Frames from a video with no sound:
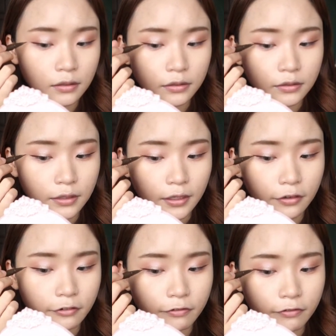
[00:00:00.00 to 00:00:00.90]
to
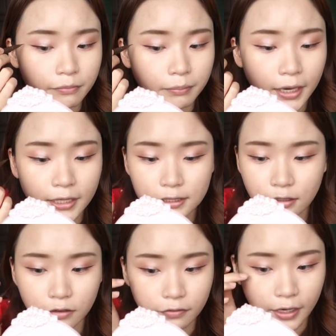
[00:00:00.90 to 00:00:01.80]
give my
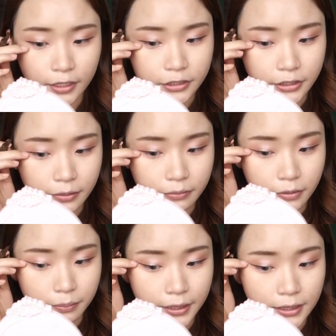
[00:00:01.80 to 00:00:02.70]
sort of eye shape
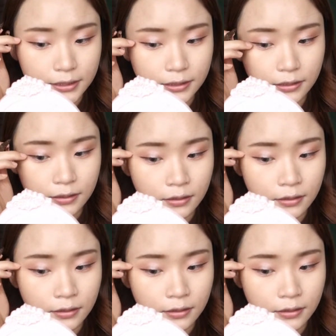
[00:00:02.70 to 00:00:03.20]
the best